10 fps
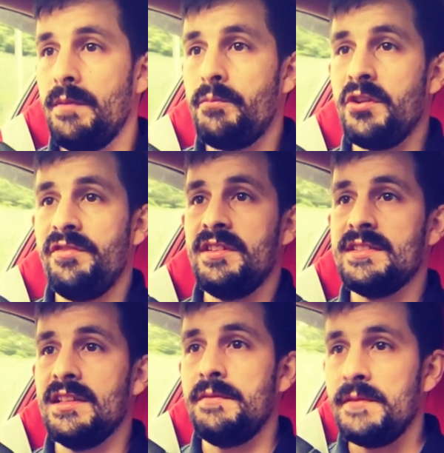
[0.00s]

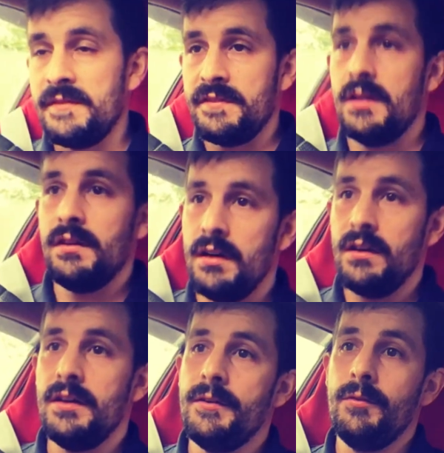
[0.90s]
previously
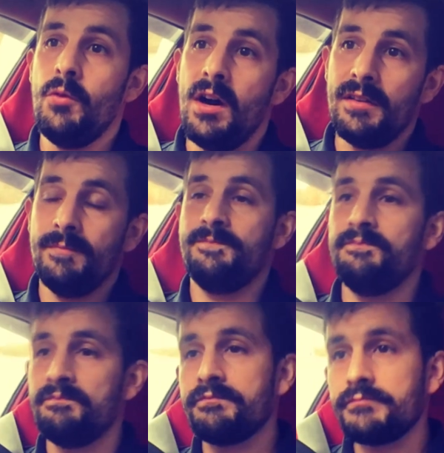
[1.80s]
one,
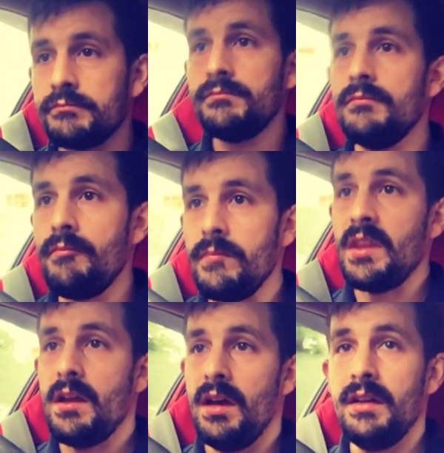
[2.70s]

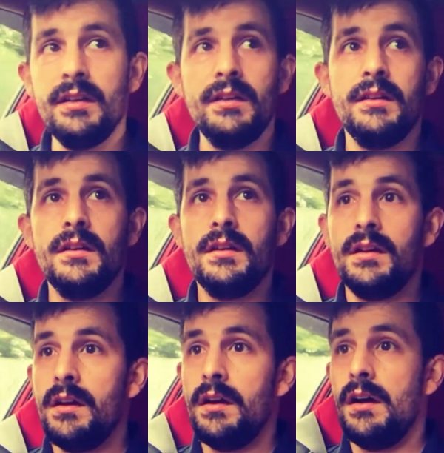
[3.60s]
and
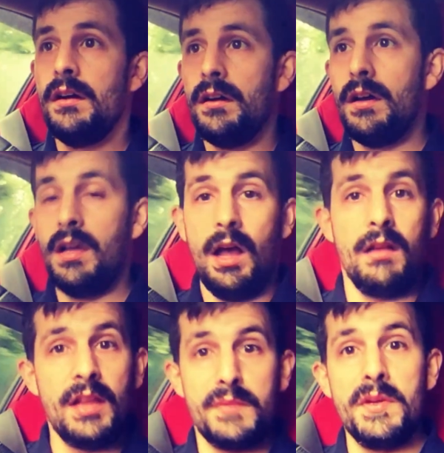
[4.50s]

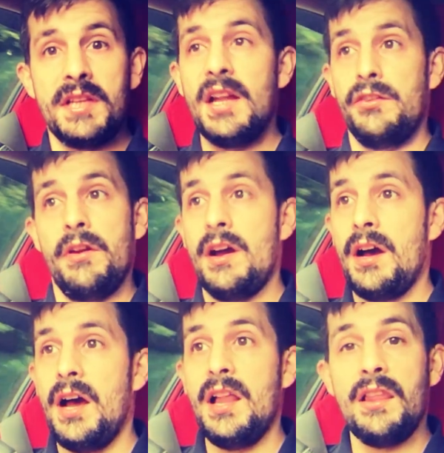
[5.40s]
let me tell you,
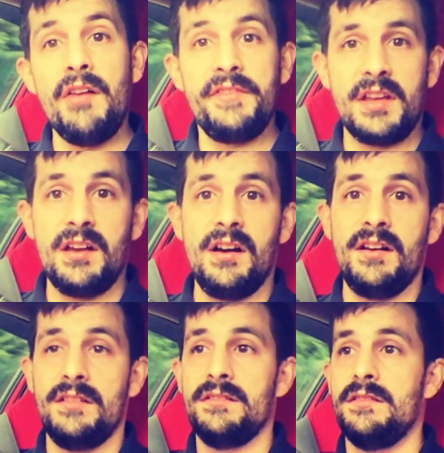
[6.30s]
I love the car.
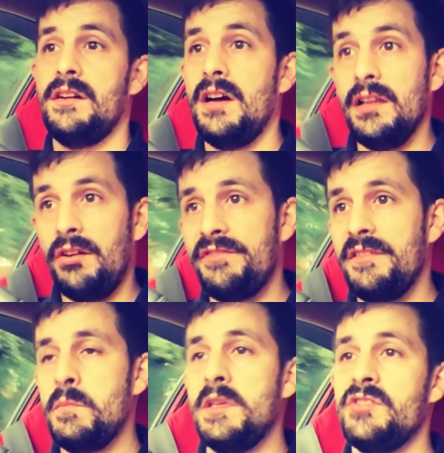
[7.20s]
I love
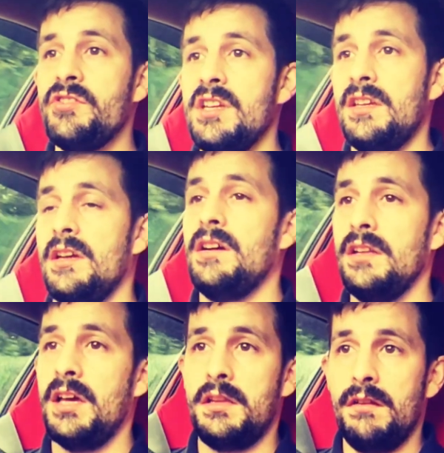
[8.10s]
the EP3. I
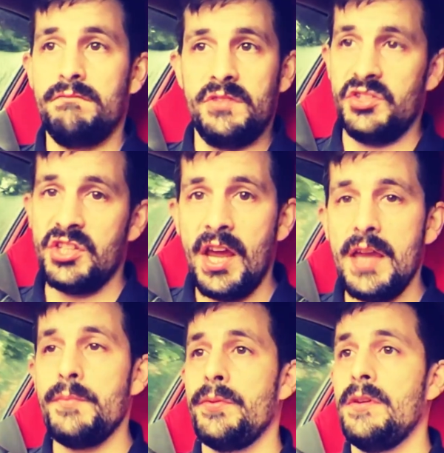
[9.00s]
like the
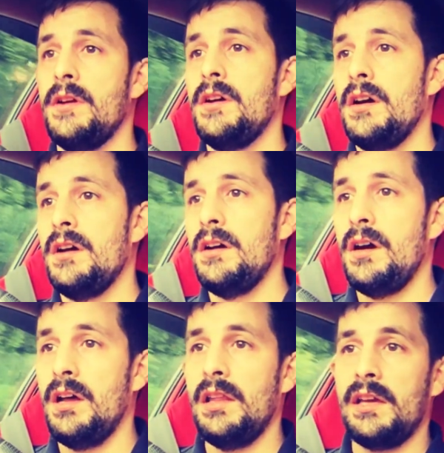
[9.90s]
shape.
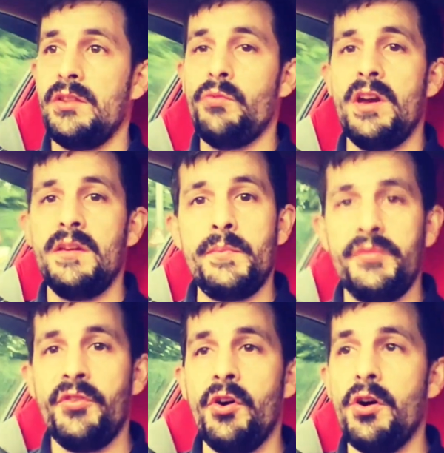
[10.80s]
I like the way it
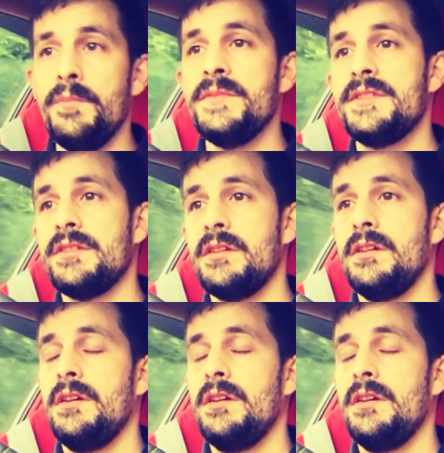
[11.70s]
performs.